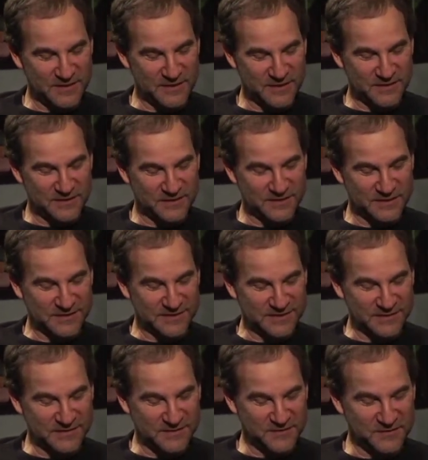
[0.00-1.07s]

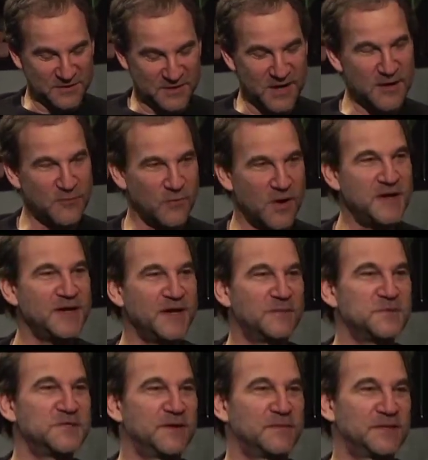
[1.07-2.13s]
the guy running
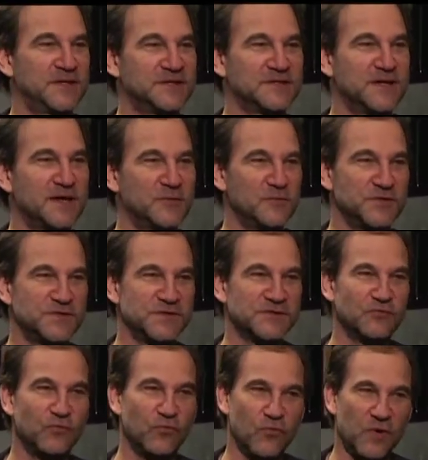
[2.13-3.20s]
MGM at that time was
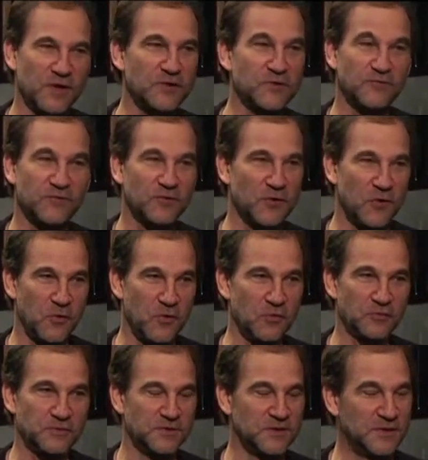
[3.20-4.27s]
this wonderful
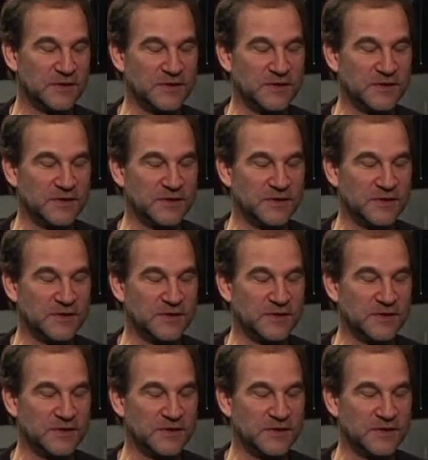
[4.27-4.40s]
old